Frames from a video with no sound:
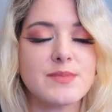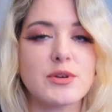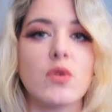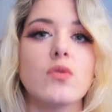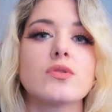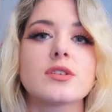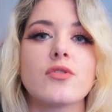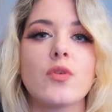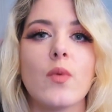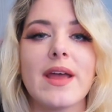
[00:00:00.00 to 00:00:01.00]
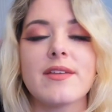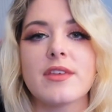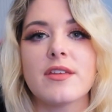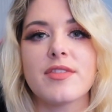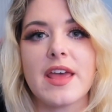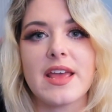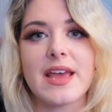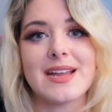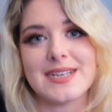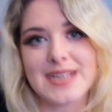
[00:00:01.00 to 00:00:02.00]
but also the way that they
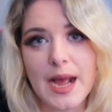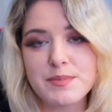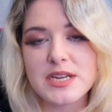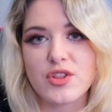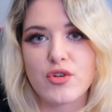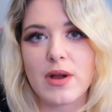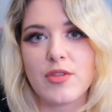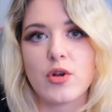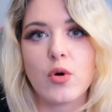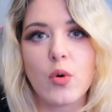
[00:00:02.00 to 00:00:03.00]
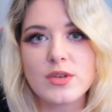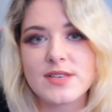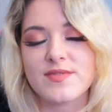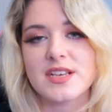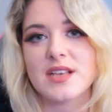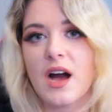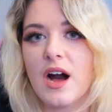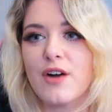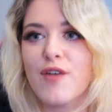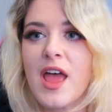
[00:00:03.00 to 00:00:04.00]
adapted throughout the course of this half